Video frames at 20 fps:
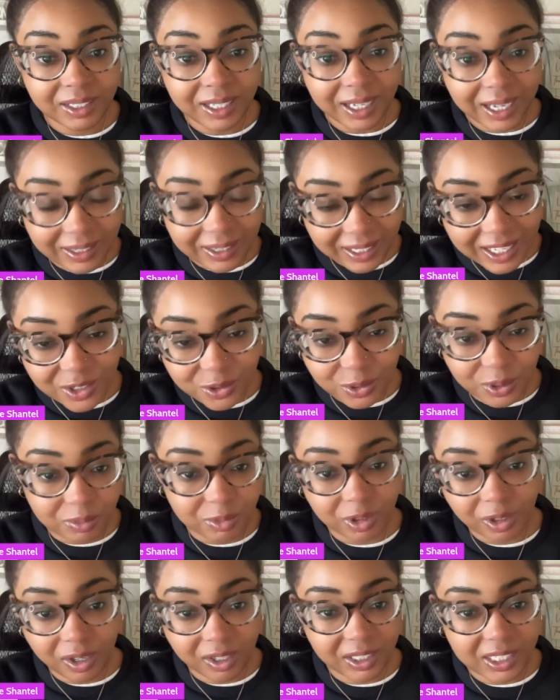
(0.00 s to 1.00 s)
And that's what I'm
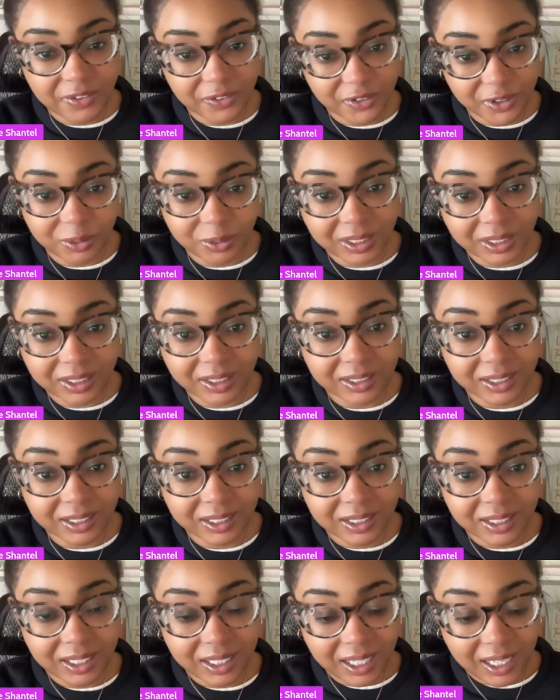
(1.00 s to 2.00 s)
going to leave you with.
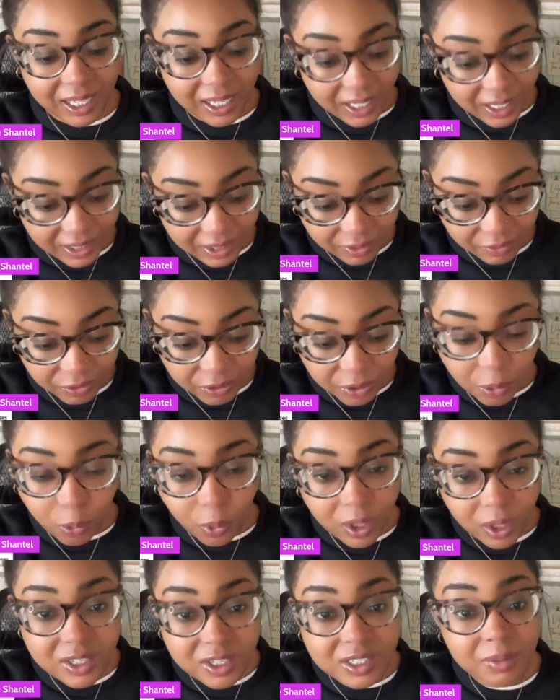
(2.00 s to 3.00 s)
And if you
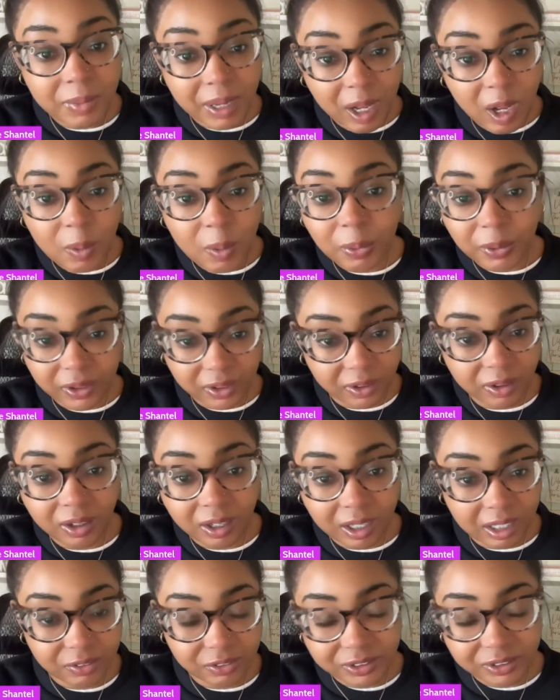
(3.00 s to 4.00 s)
want some help with your
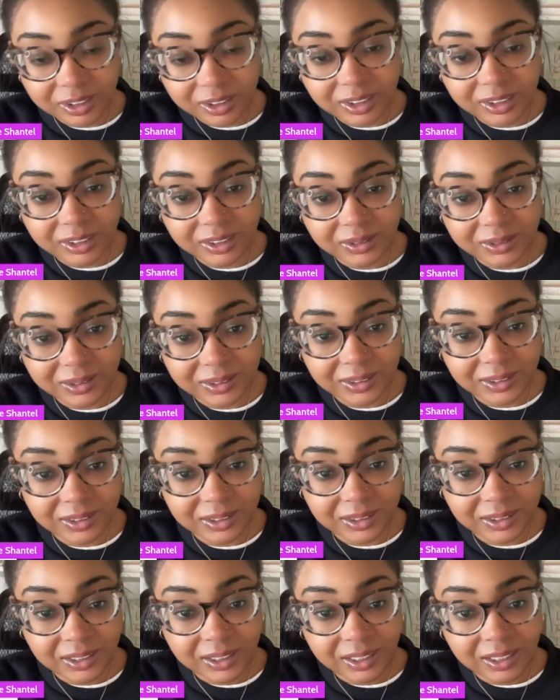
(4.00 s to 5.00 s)
offers,
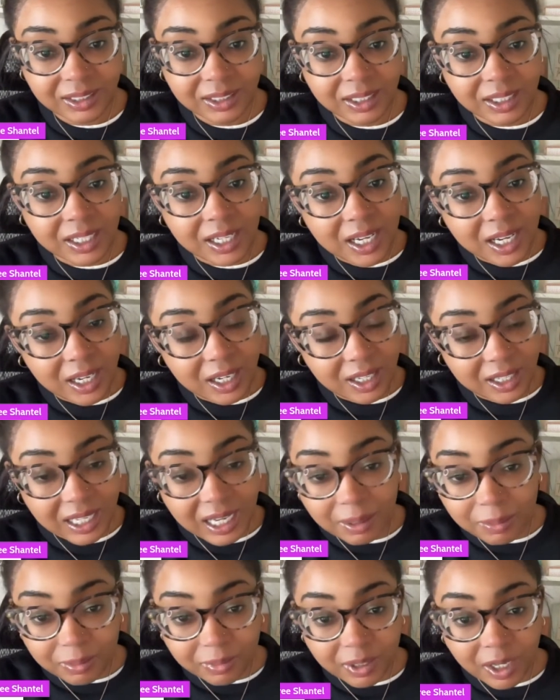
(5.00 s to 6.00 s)

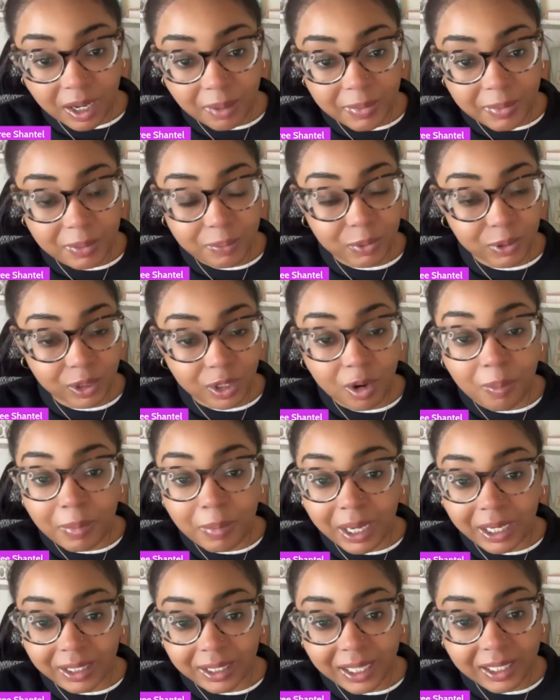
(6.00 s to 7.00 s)
comment below
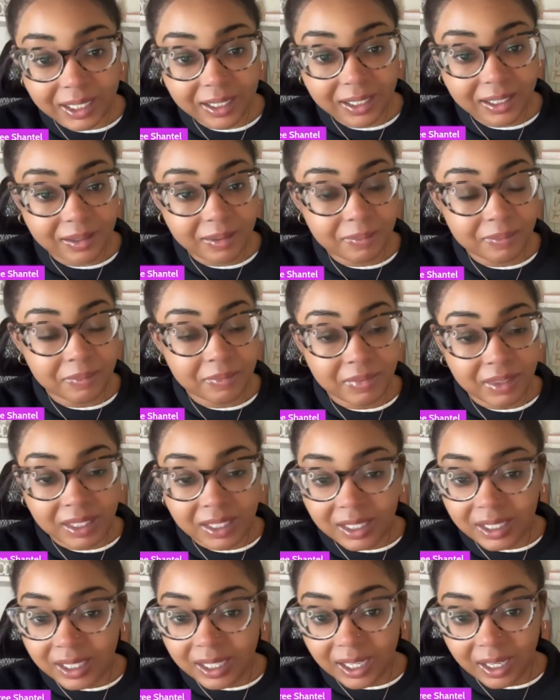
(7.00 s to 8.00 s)
magnetic
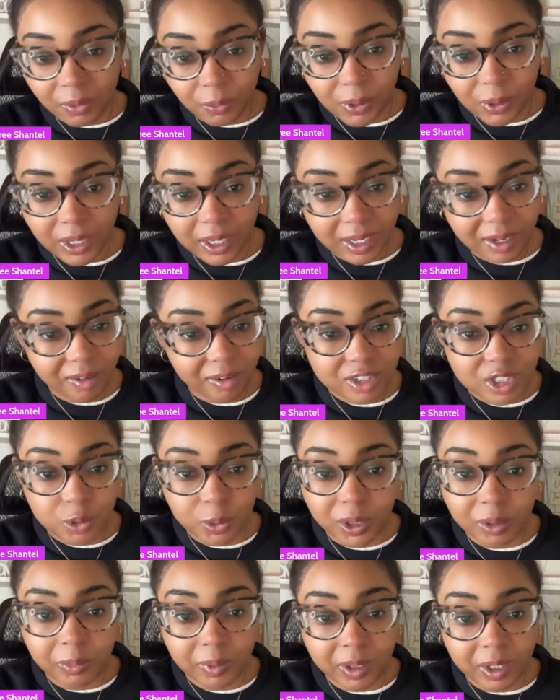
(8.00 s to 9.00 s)
and we can get on a
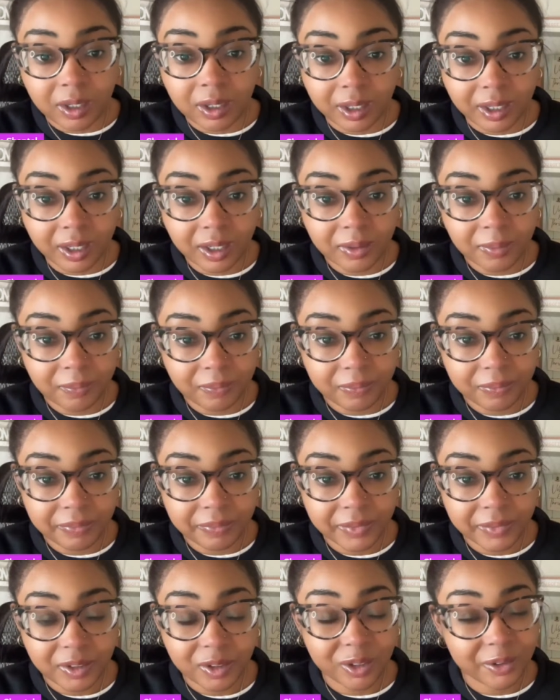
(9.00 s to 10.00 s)
20-minute call.
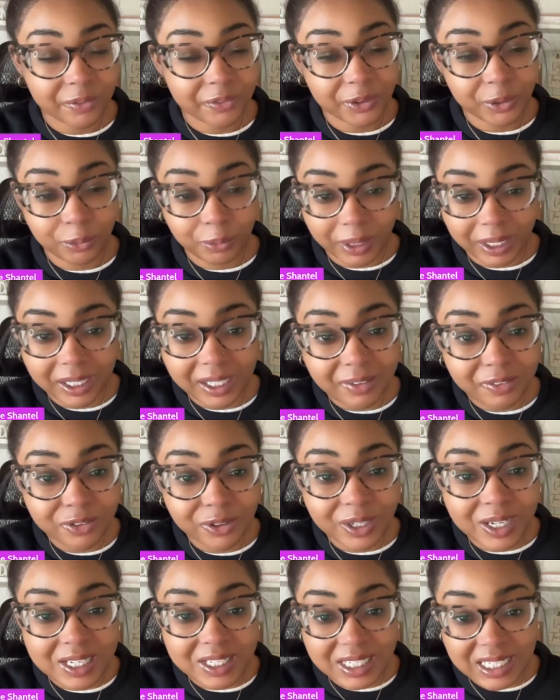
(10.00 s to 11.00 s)
Or if you're ready for
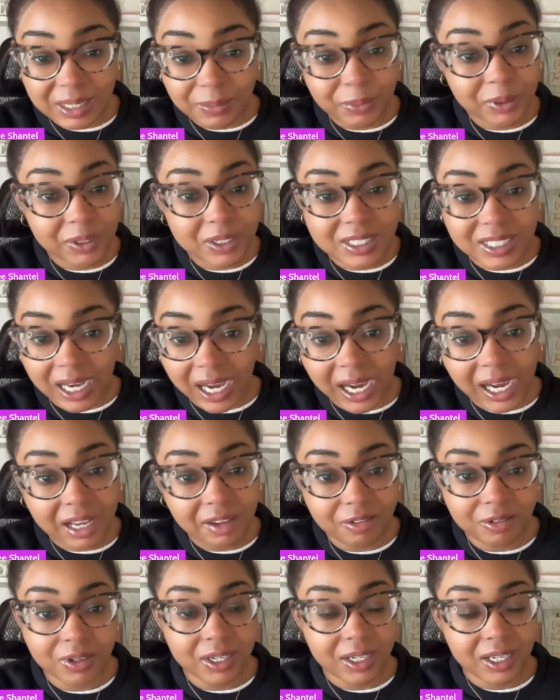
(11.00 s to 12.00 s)
a deeper dive
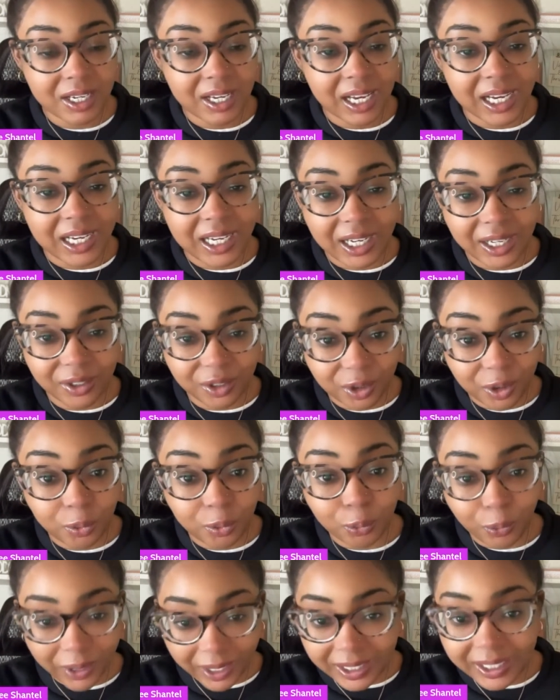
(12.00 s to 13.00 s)
and you're
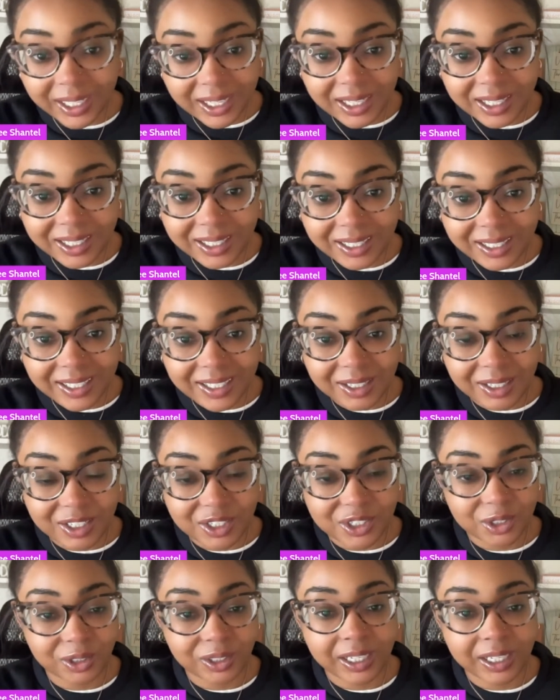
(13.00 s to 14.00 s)
ready because
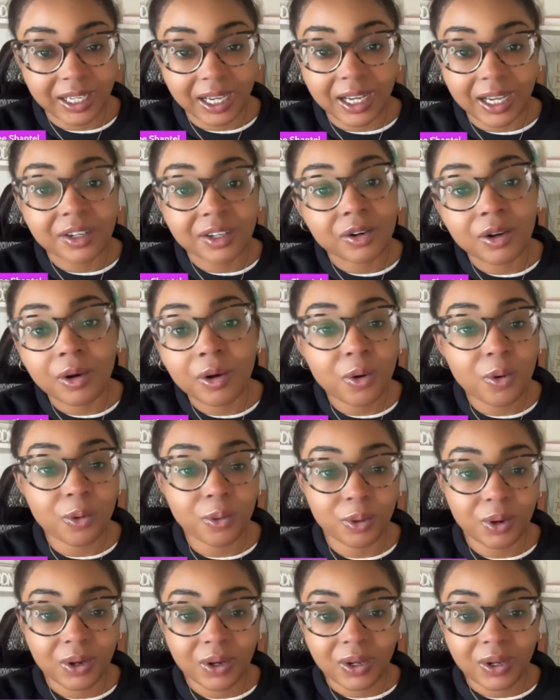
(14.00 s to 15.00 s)
you're like, I know